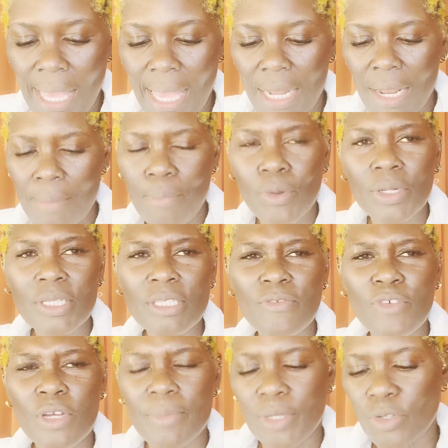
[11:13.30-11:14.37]
And I bought this
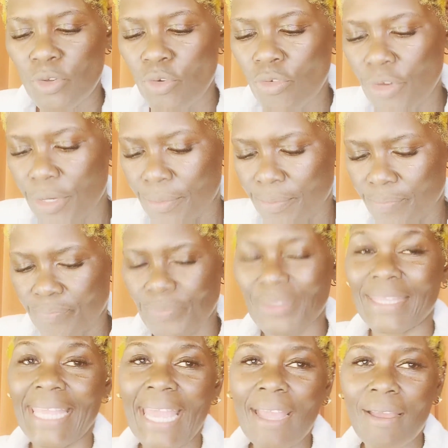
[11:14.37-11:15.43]
firming cream,
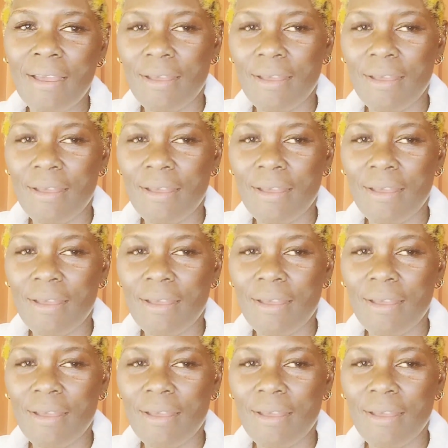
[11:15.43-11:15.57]
neck